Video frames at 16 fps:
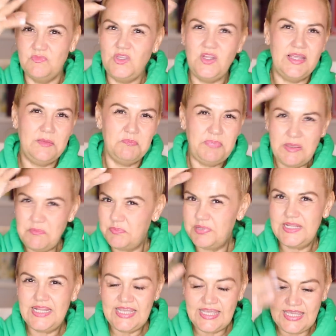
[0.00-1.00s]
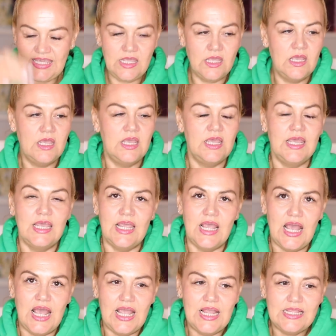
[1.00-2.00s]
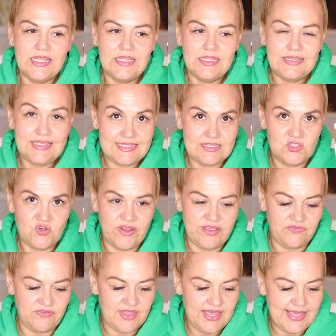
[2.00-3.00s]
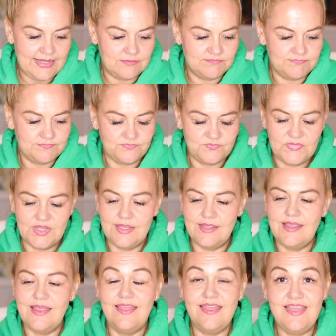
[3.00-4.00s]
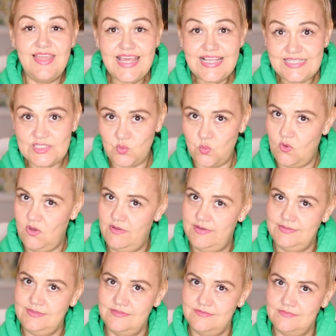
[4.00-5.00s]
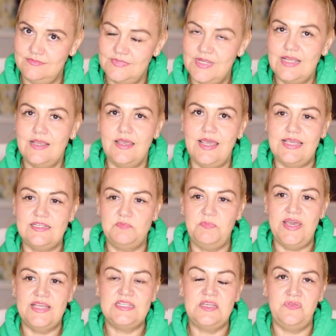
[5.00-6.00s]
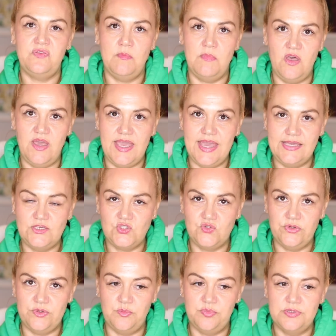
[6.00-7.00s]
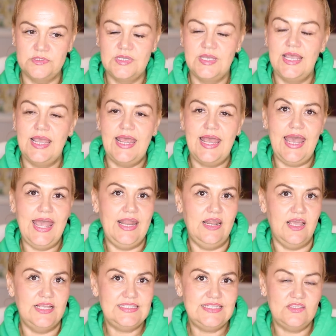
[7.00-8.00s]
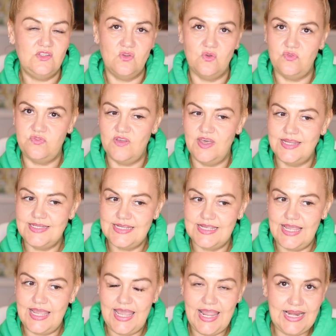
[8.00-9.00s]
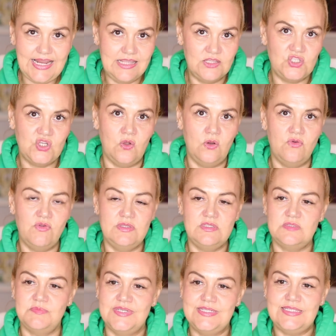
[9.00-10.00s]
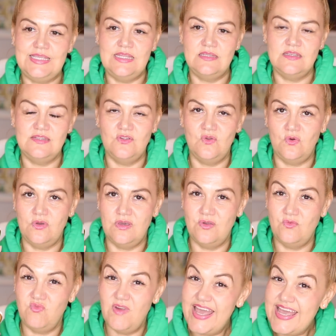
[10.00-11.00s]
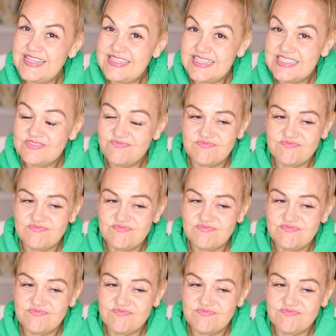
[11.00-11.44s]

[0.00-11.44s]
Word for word: You know, like pimply. This is great for that. This one is better for my age group. And I did not find any intolerance. My skin did not go red.